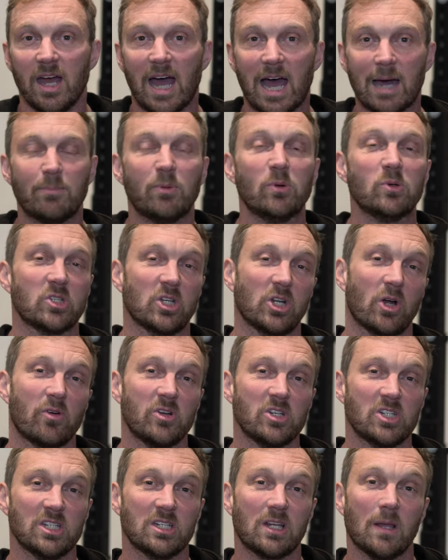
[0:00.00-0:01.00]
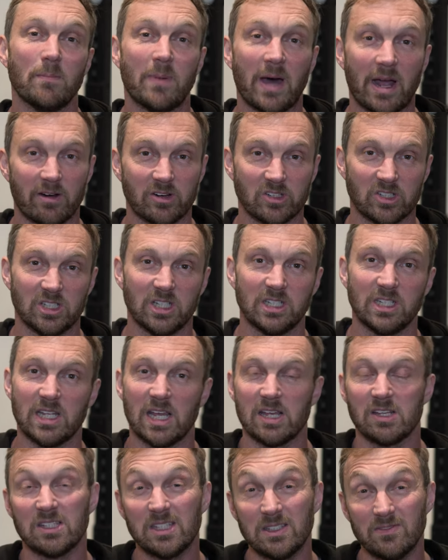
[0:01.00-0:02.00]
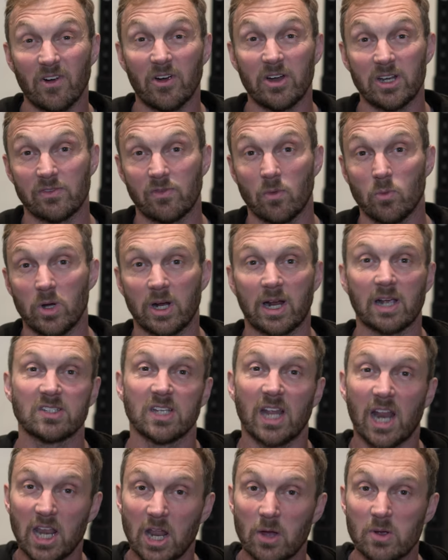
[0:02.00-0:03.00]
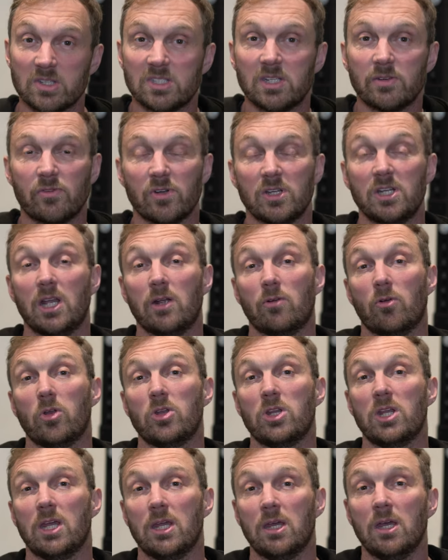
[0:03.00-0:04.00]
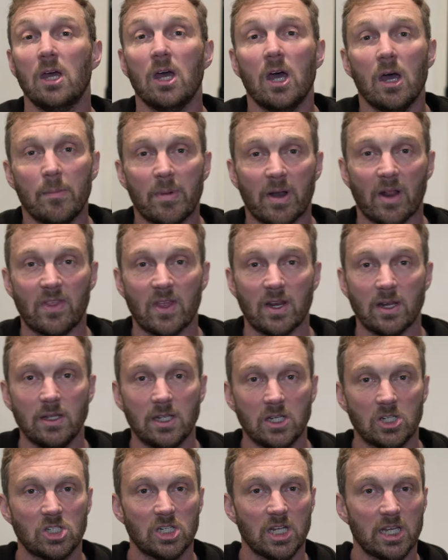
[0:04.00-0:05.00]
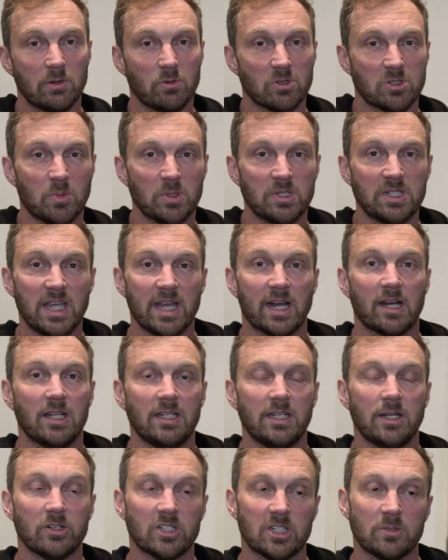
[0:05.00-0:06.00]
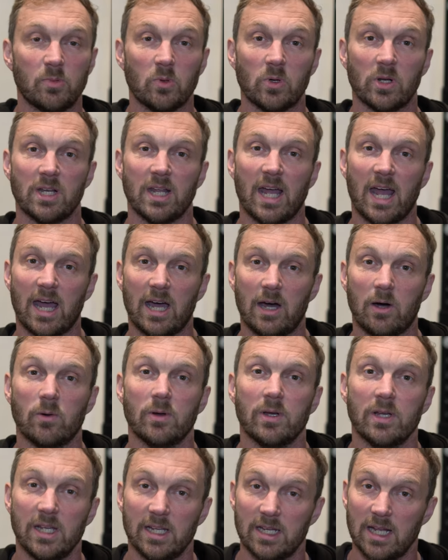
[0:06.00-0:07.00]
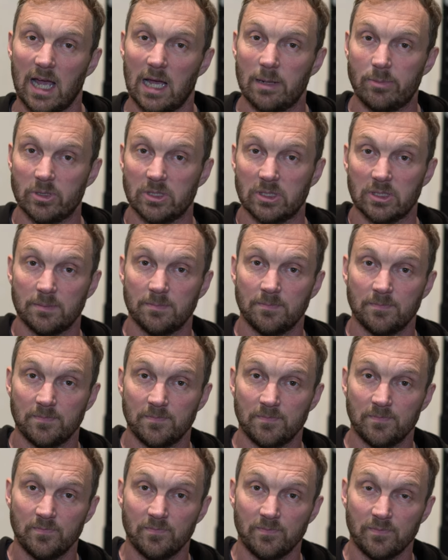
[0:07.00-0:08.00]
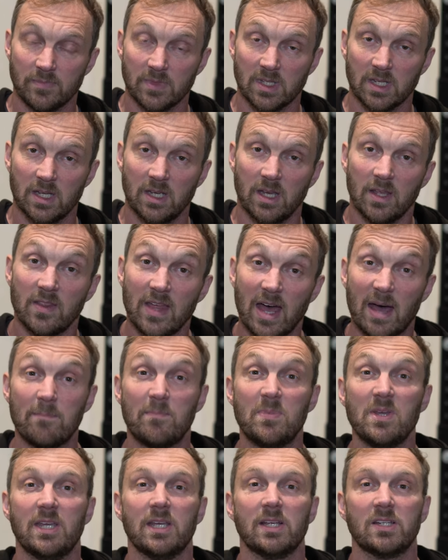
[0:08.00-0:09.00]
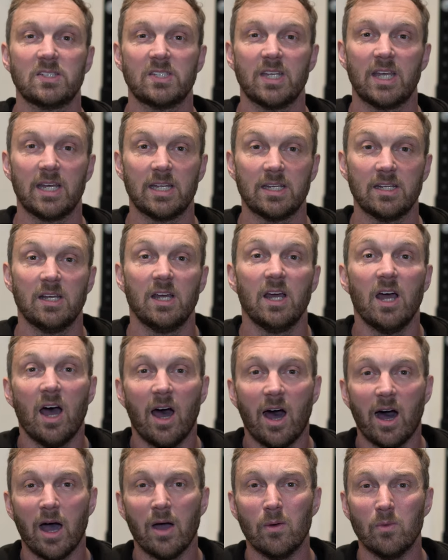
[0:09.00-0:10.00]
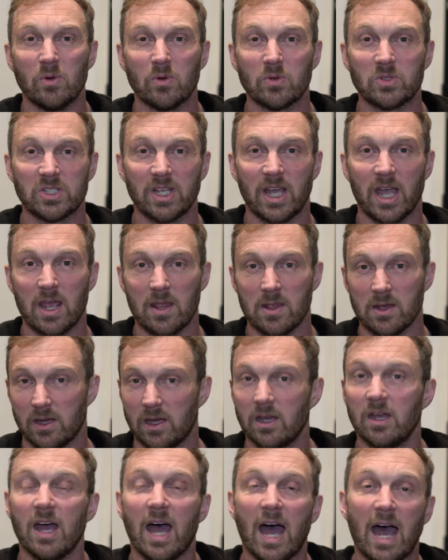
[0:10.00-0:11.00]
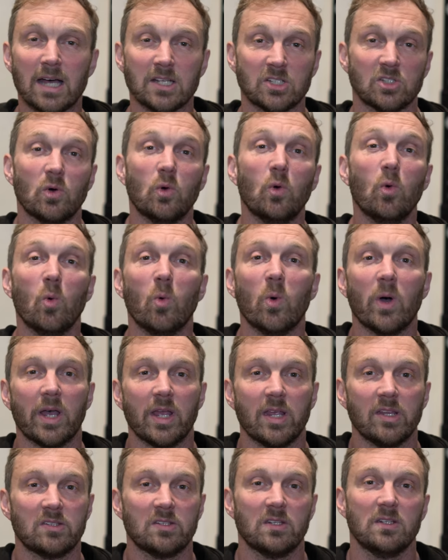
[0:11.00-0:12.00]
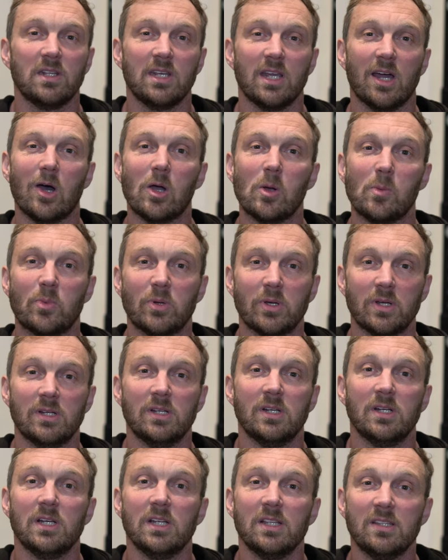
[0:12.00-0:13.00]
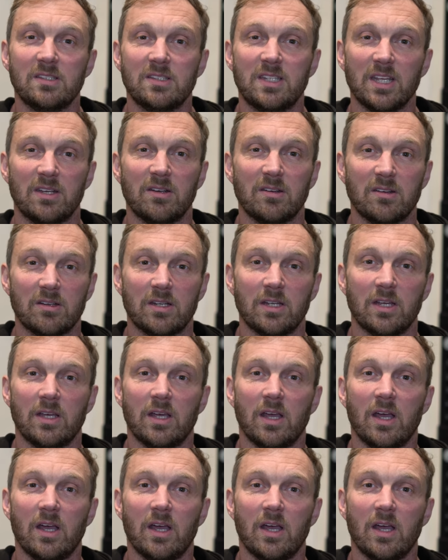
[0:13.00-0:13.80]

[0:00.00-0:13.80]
apples and oranges comparison, and they're very different workouts. I know it's different year on year, but I think this year was particularly noticeable in how it happened. That being said, I will say that, as always, the Open didn't